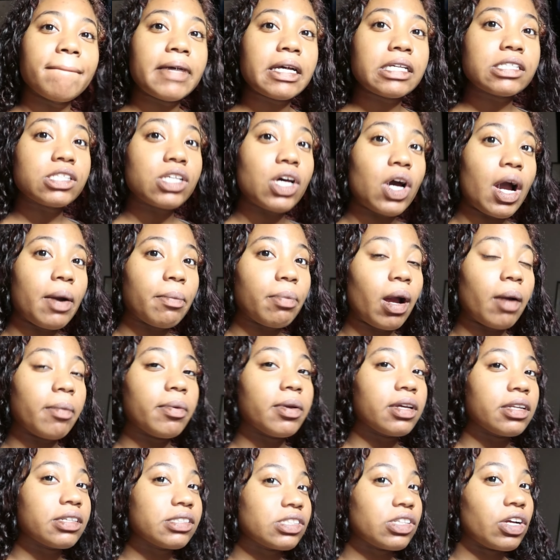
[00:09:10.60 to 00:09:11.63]
So I'm probably
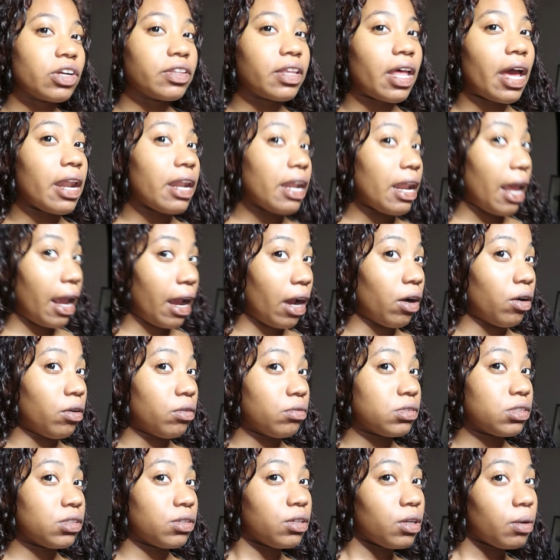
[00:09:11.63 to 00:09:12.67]
going to start that now.
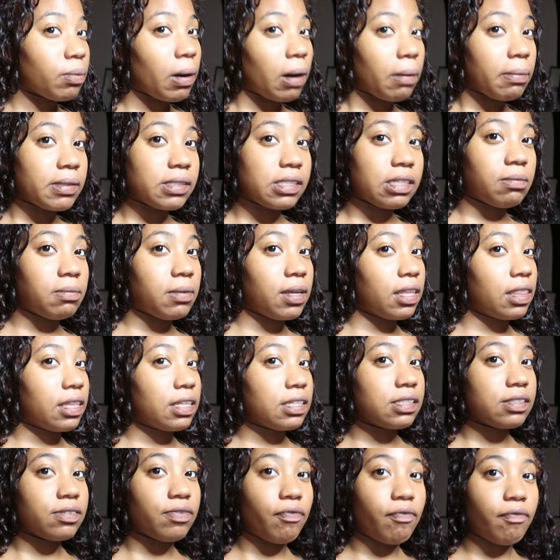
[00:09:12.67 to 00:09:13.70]
So you'll probably see me in
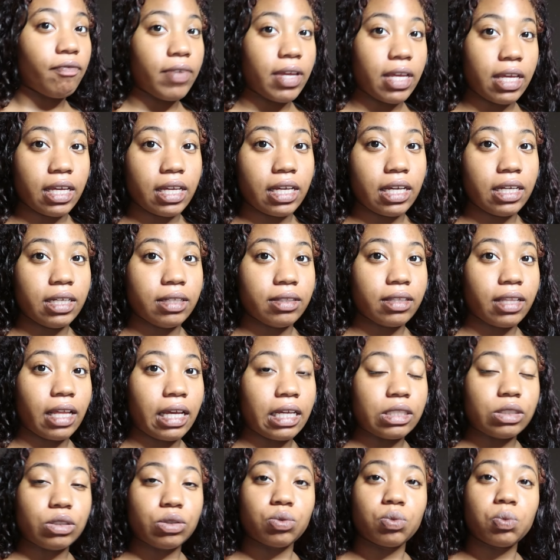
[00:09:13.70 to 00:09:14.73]
this fit
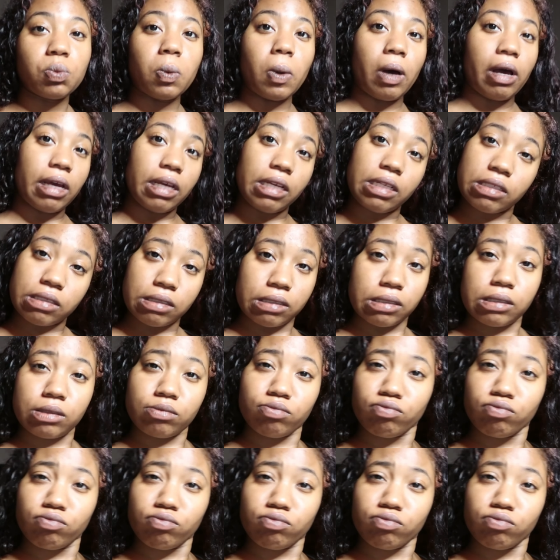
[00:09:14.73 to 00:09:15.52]
like twice.